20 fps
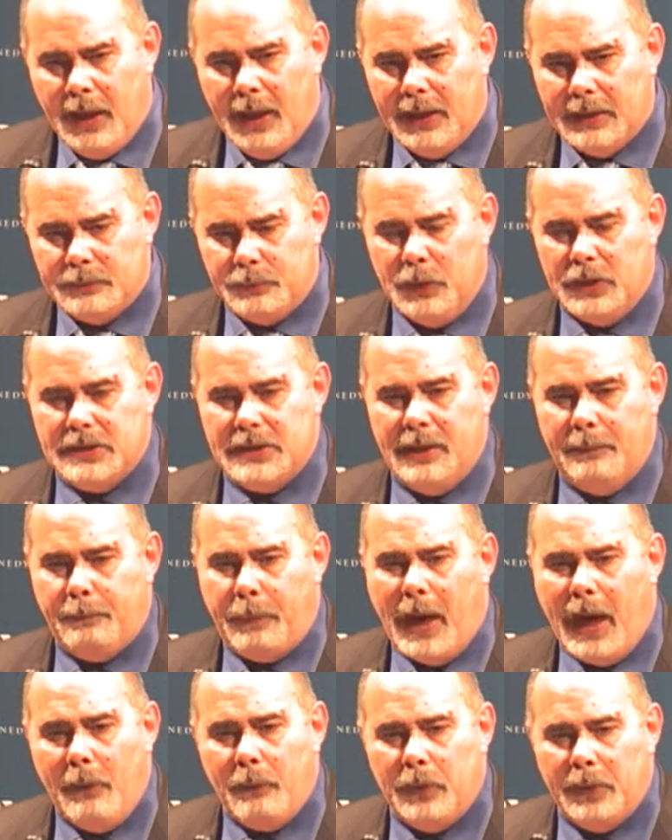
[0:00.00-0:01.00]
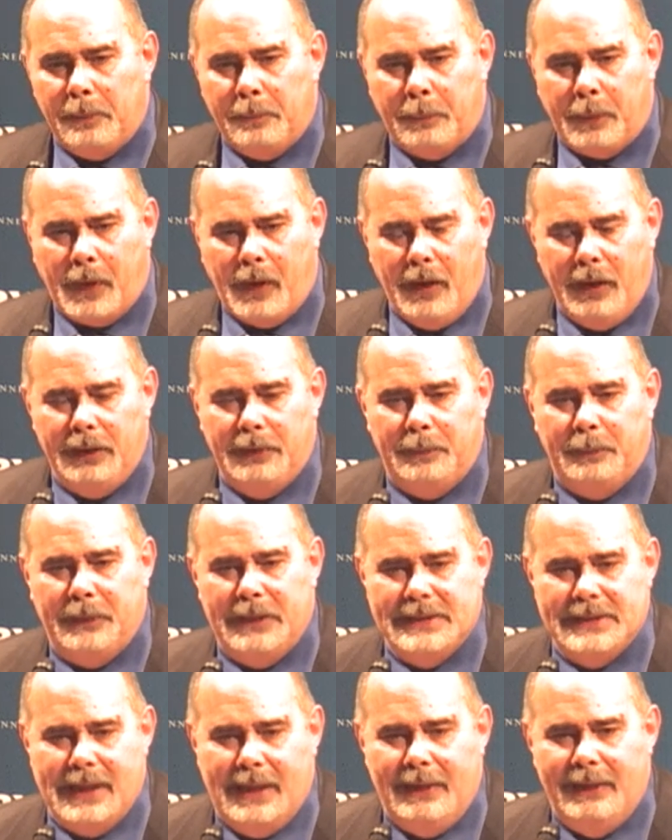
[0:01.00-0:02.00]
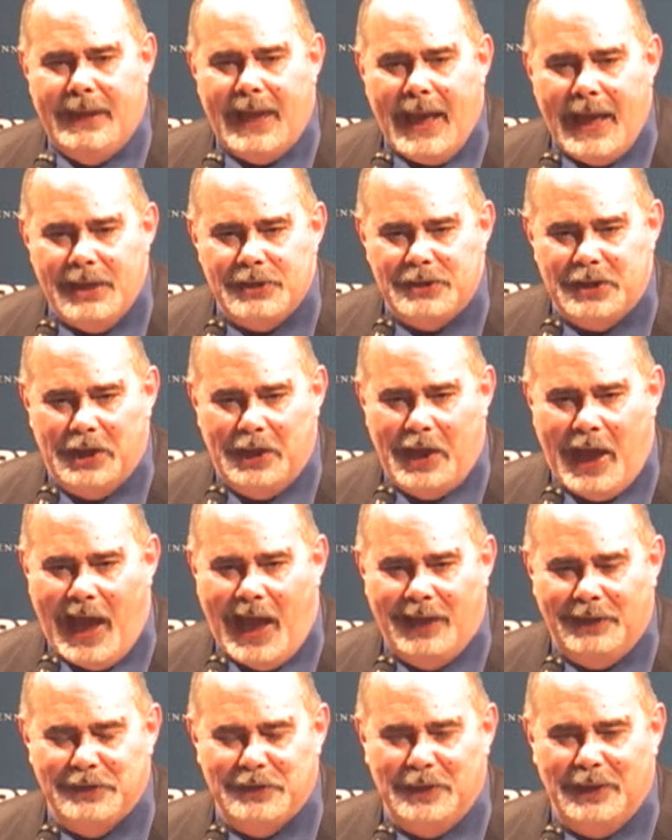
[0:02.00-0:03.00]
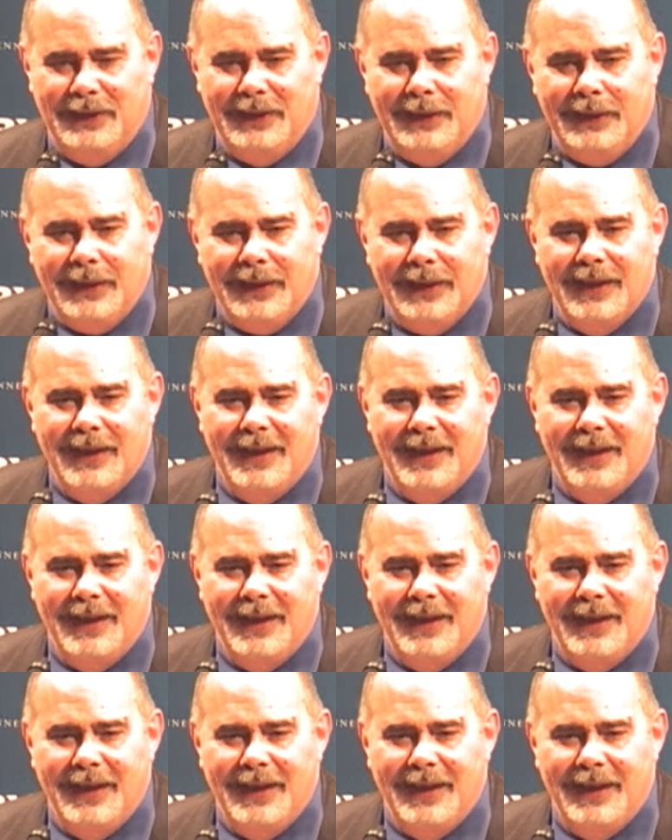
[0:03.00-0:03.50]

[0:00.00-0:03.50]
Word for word: it was a PowerPoint presentation actually,